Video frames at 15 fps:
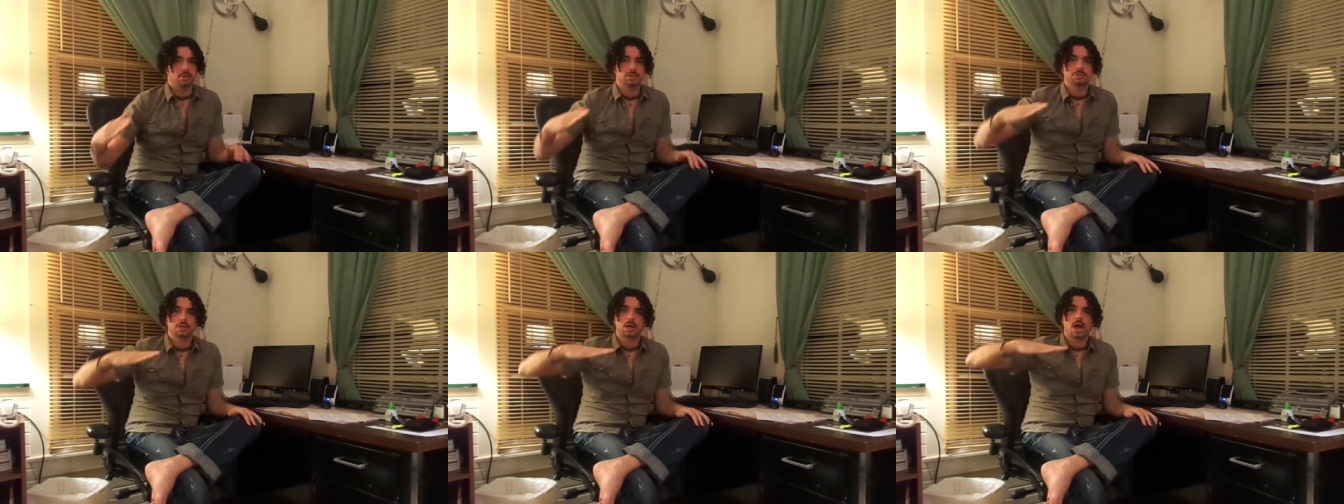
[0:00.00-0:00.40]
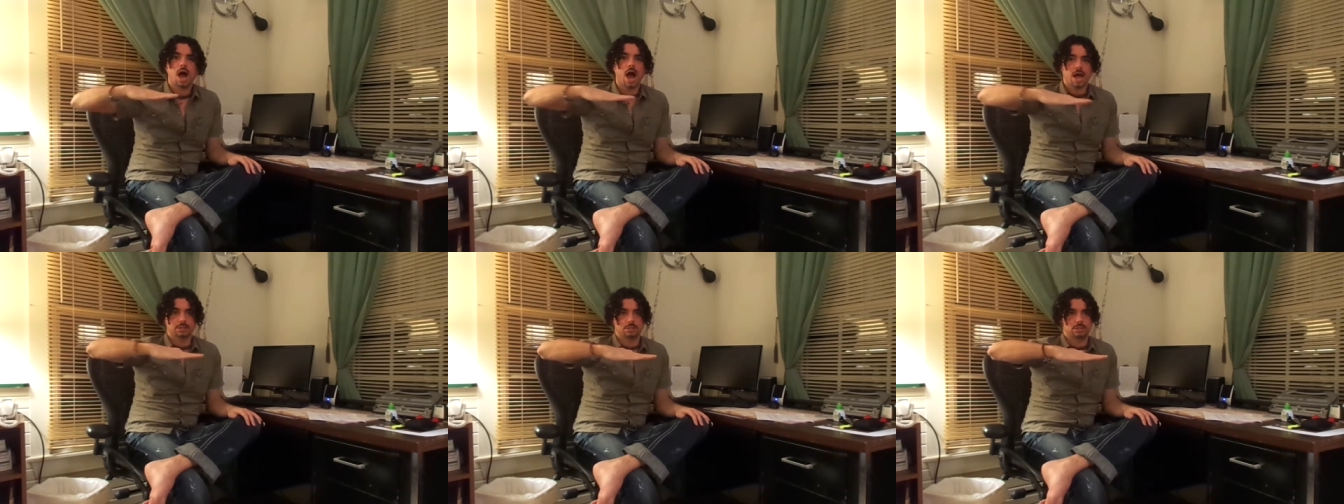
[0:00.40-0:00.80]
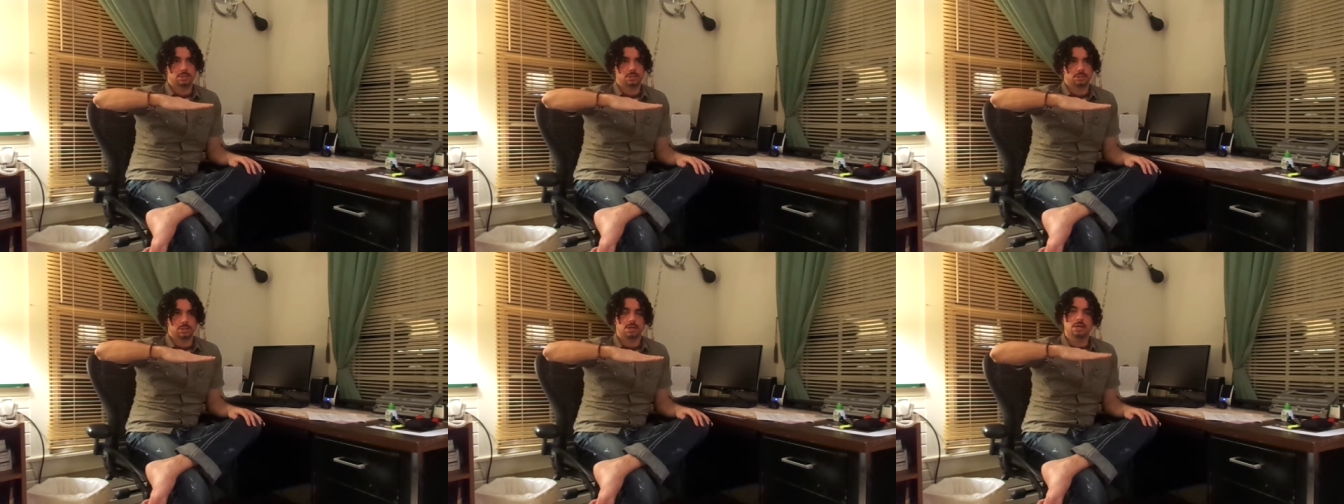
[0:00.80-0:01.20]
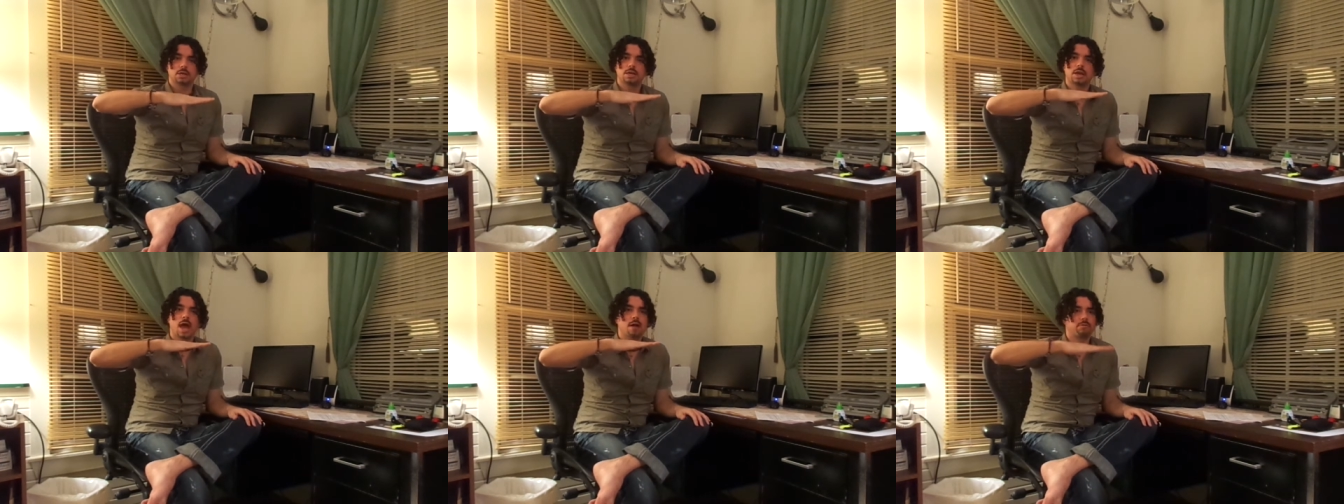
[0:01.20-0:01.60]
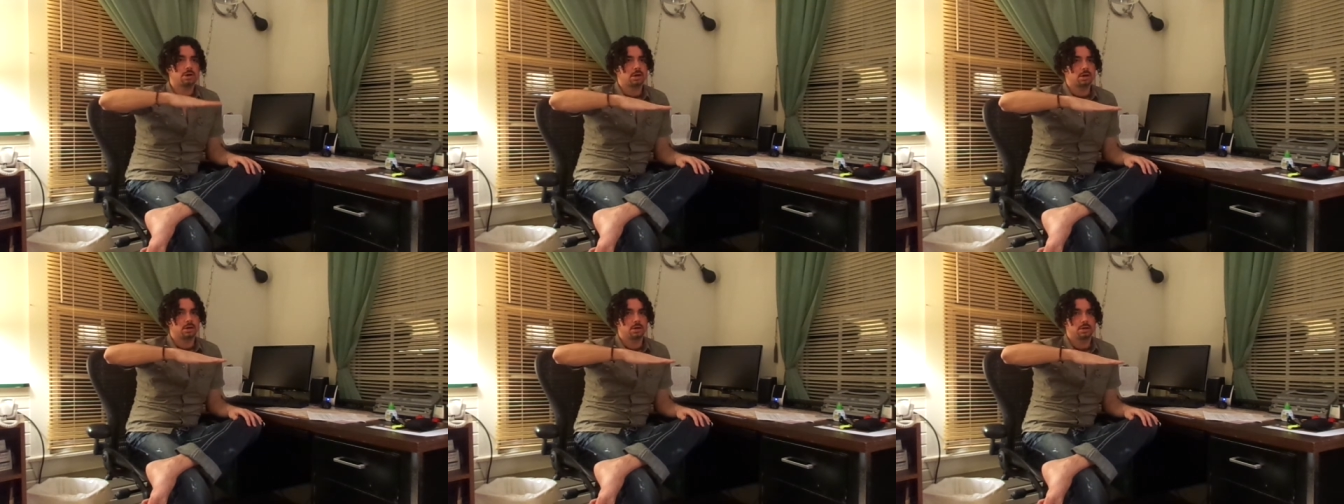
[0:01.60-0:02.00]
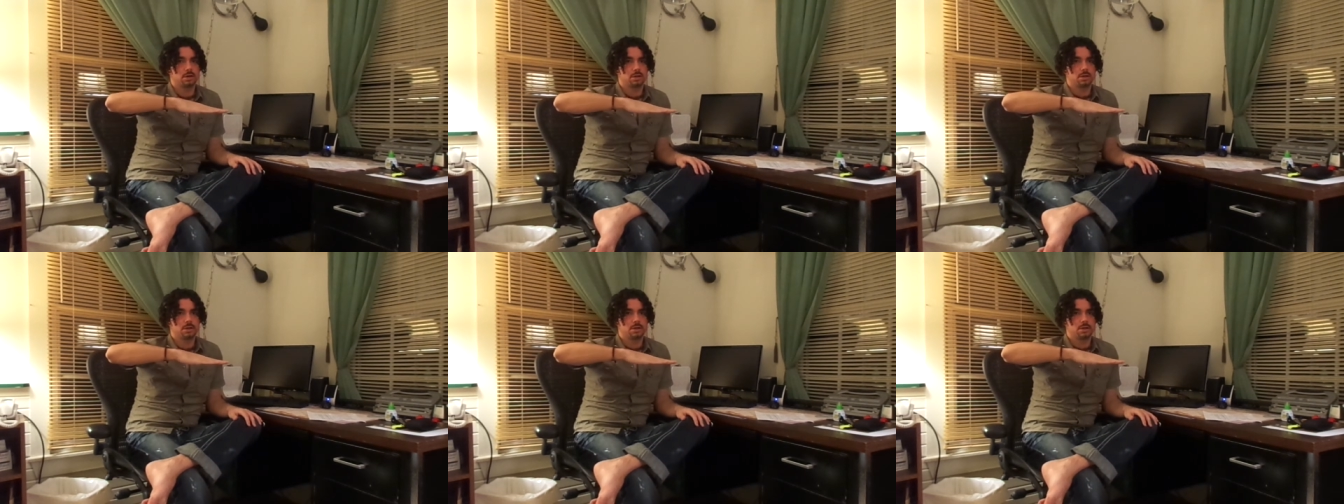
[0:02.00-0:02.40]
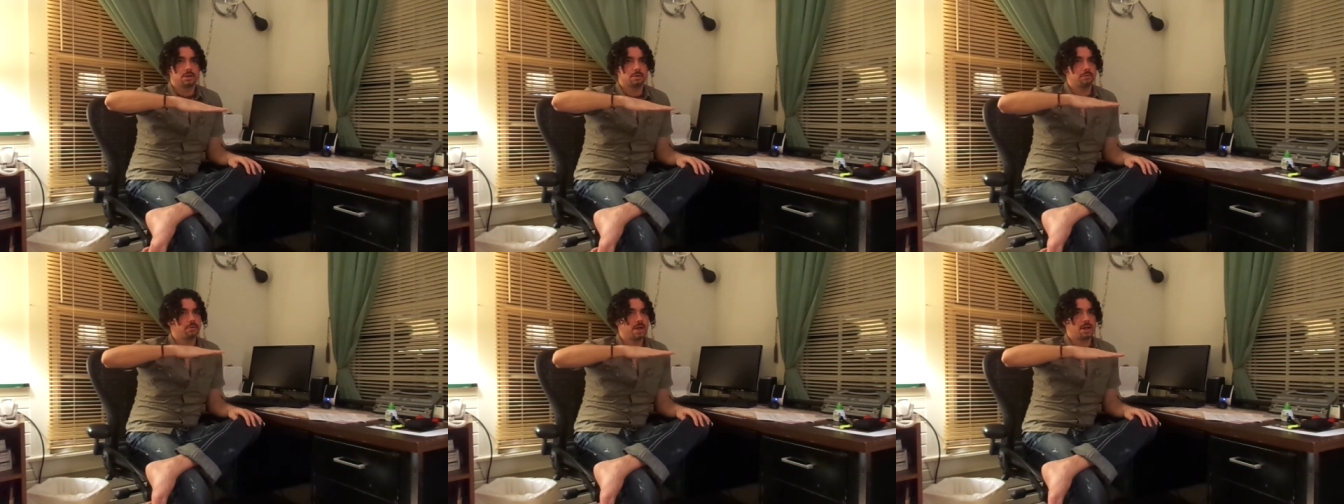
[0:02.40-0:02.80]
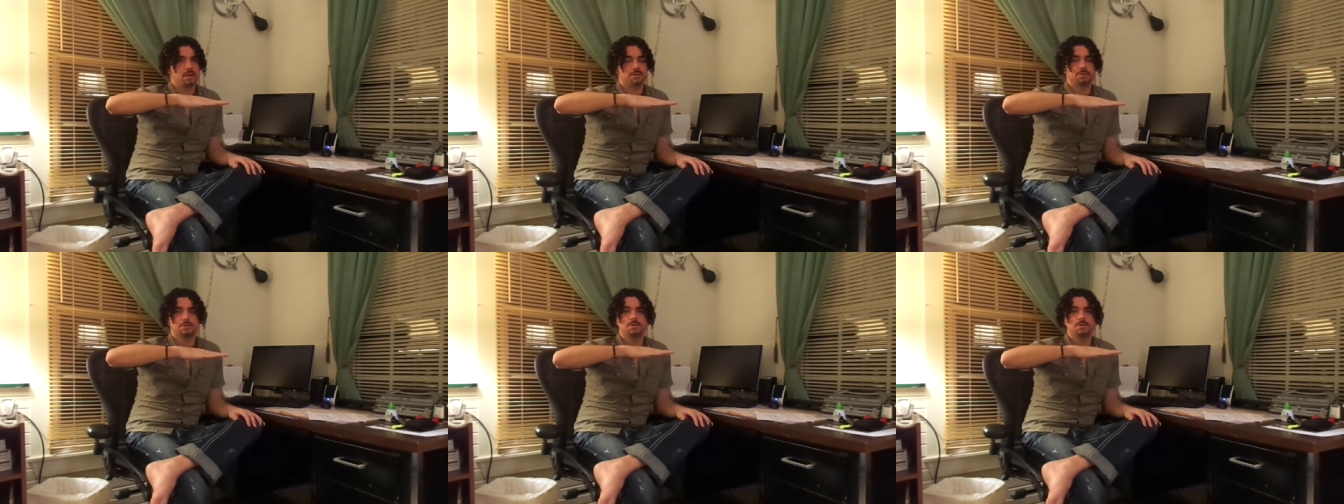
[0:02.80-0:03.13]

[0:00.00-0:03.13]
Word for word: is constant and never fails.